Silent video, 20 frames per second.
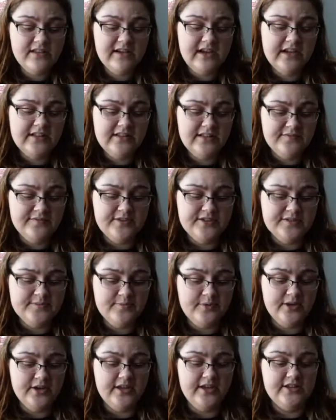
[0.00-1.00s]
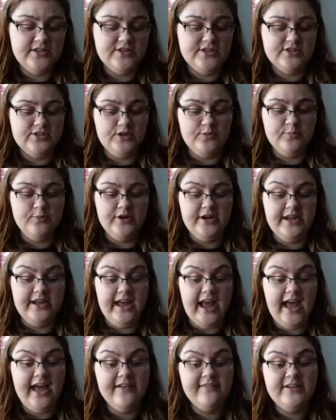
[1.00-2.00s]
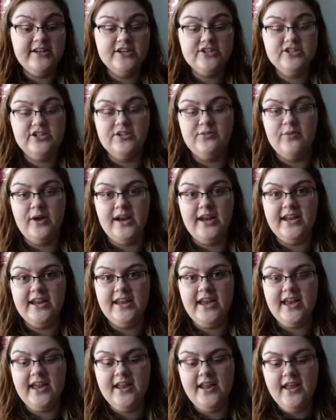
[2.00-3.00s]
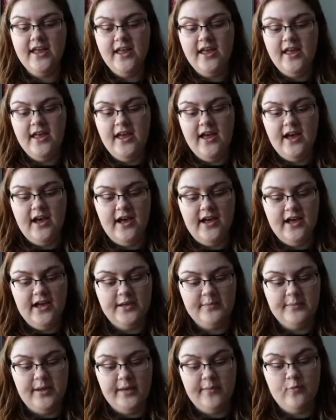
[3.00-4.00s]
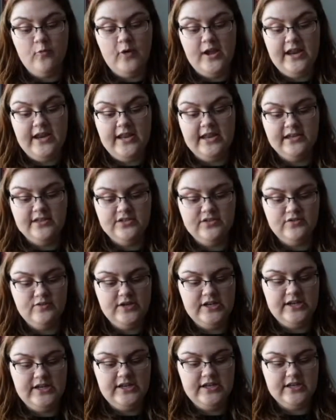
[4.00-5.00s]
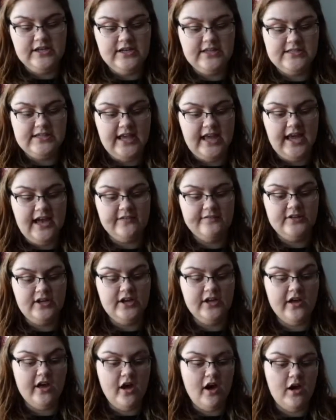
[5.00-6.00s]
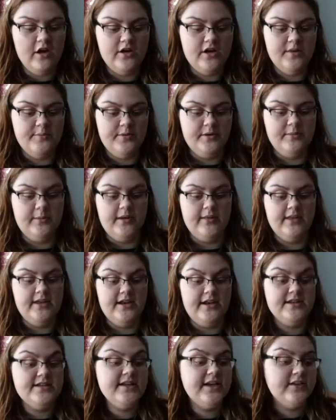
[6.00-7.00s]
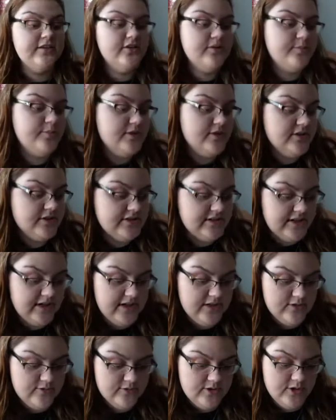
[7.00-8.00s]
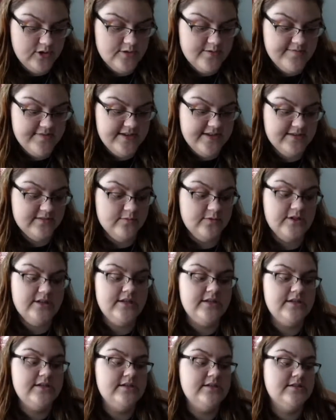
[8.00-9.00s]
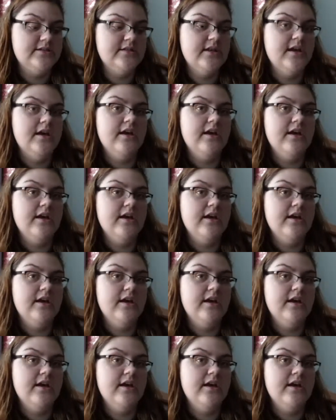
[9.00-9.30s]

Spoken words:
I love this book. It's so pretty. I haven't actually read it yet. I'm waiting to read it because I have not caught up on my Laini Taylor books, and I don't know if this one is